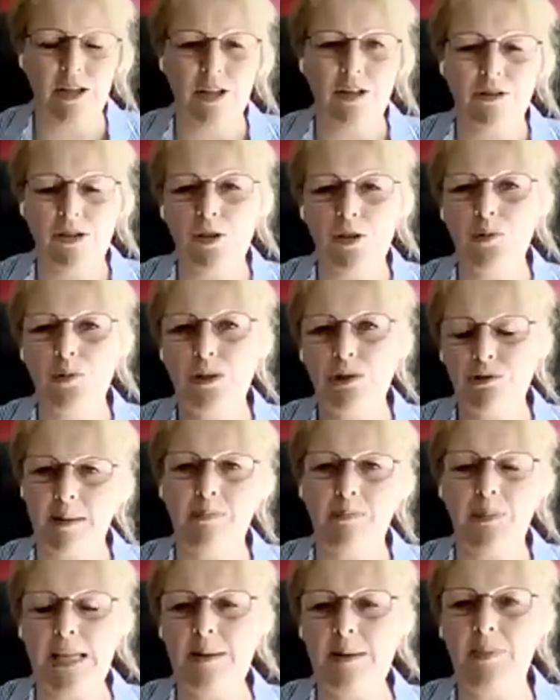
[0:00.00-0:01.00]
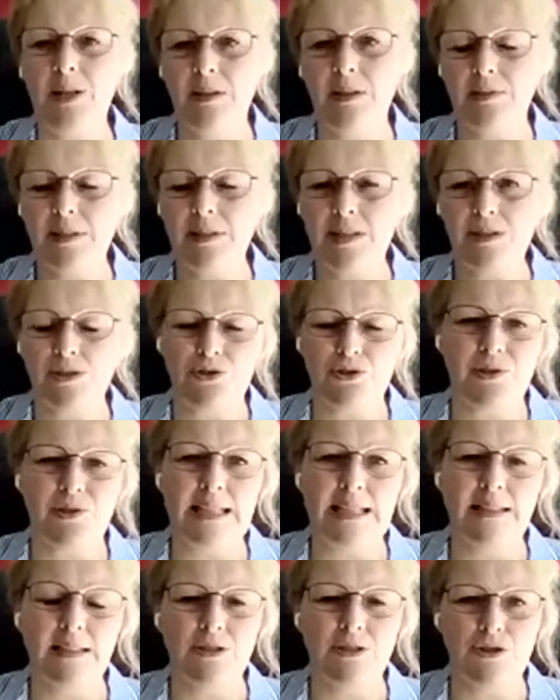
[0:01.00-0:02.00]
you will grab people on the
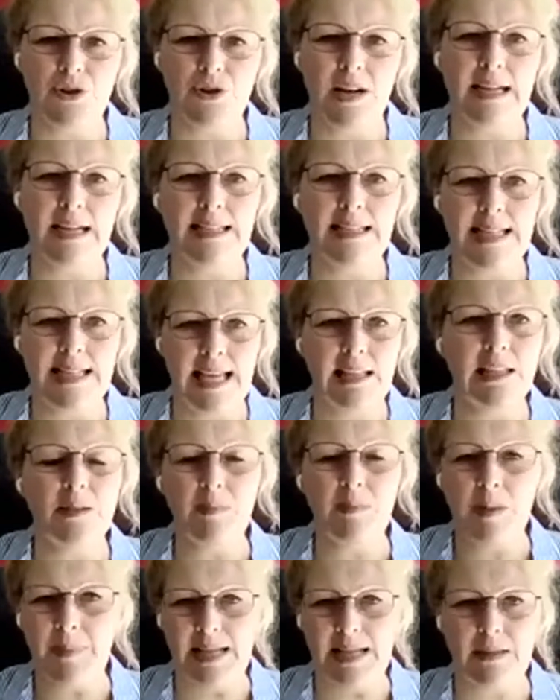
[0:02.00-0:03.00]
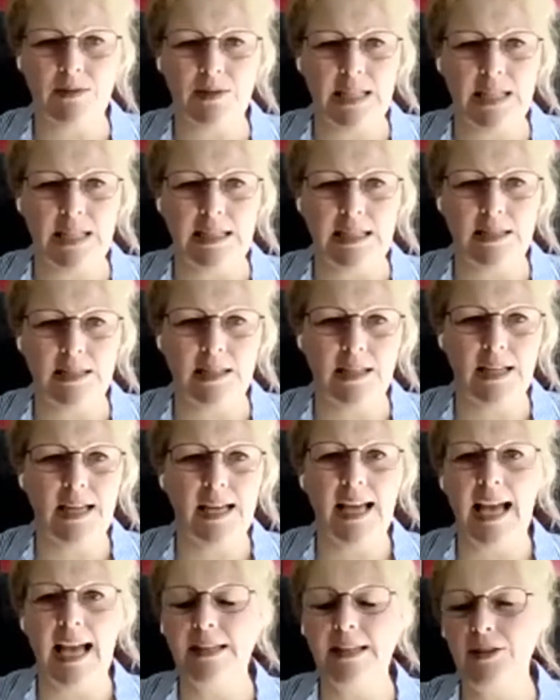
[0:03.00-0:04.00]
street and try and tell them about it.
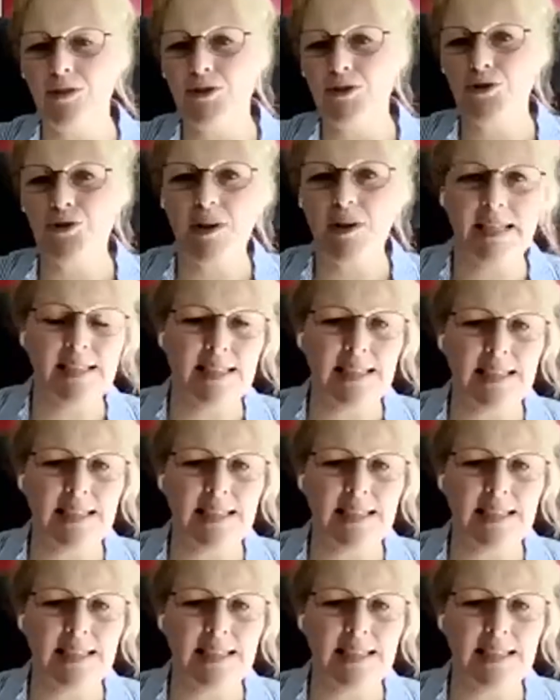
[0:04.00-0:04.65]
And you try and